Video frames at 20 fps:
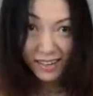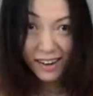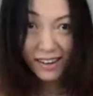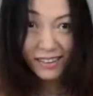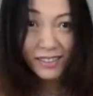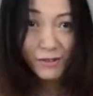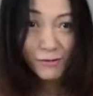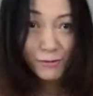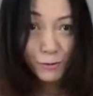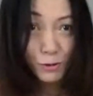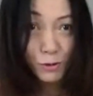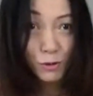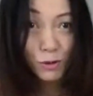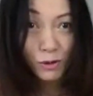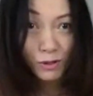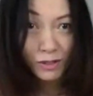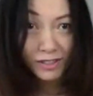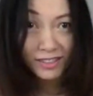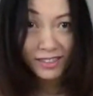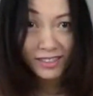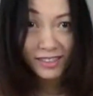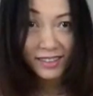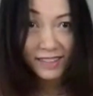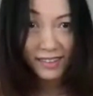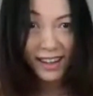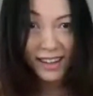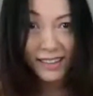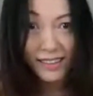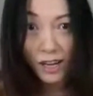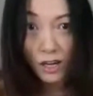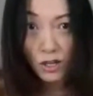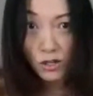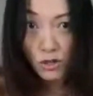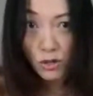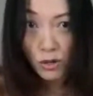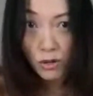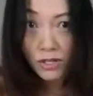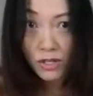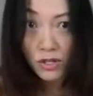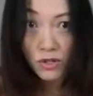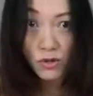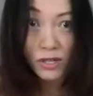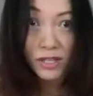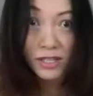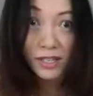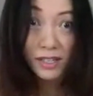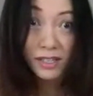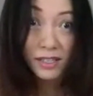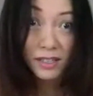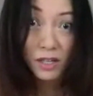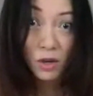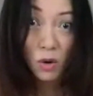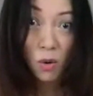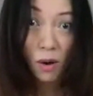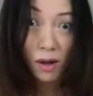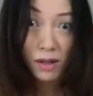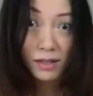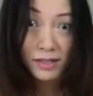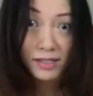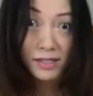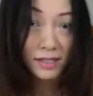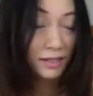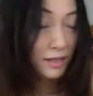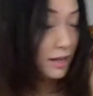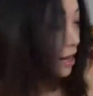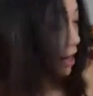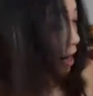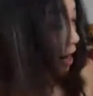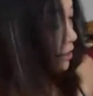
the floor, and that shows gender inequality. And the